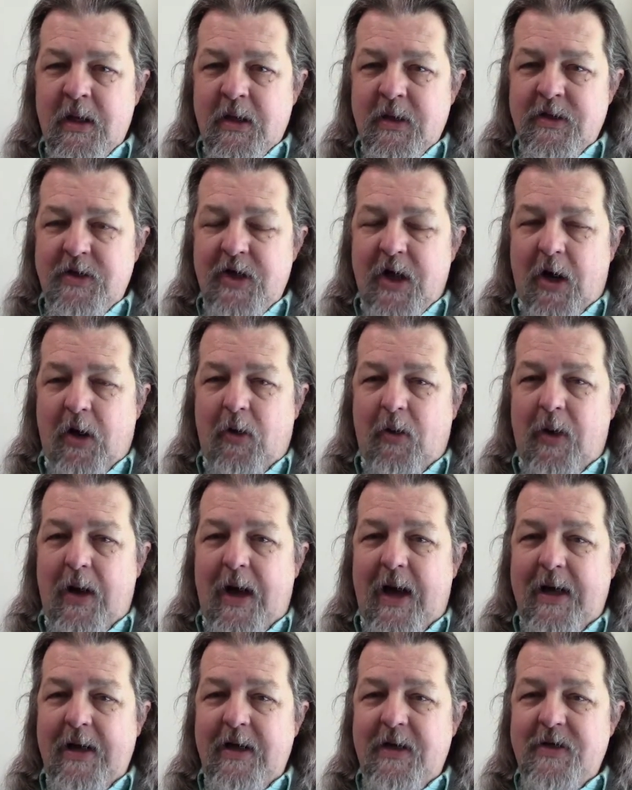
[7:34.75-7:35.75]
So
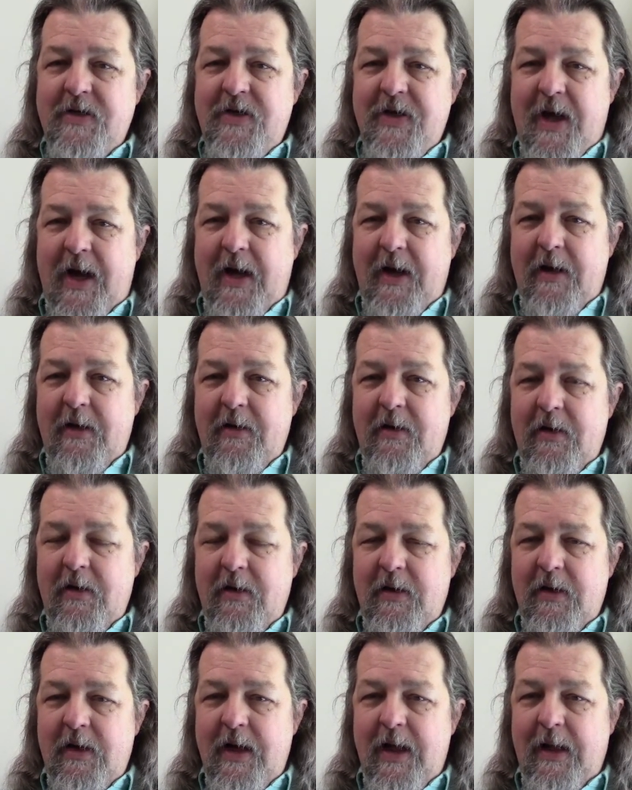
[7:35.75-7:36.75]
I decided
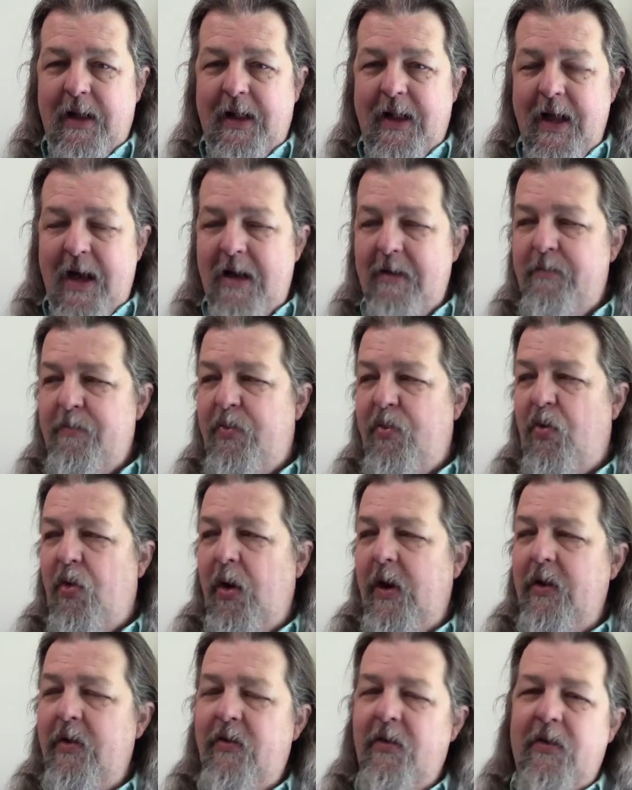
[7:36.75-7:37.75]
at that
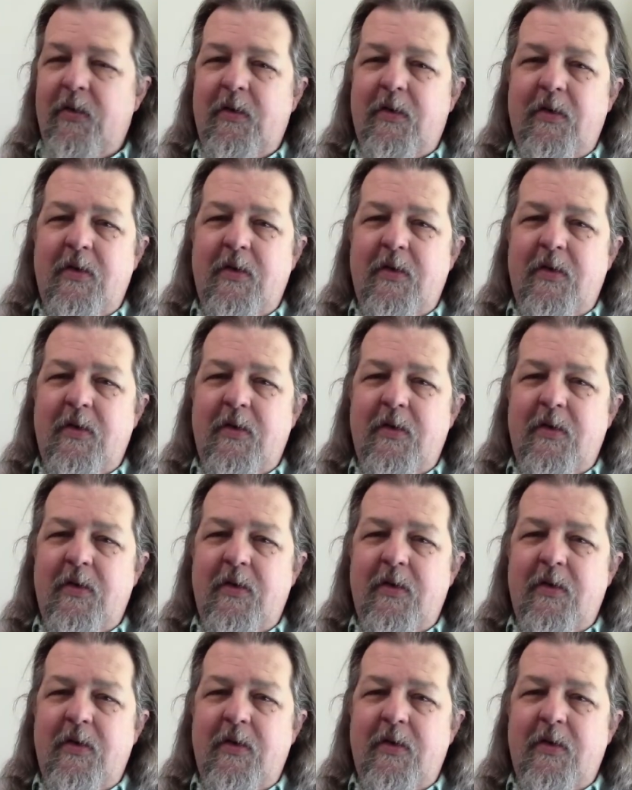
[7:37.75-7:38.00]
point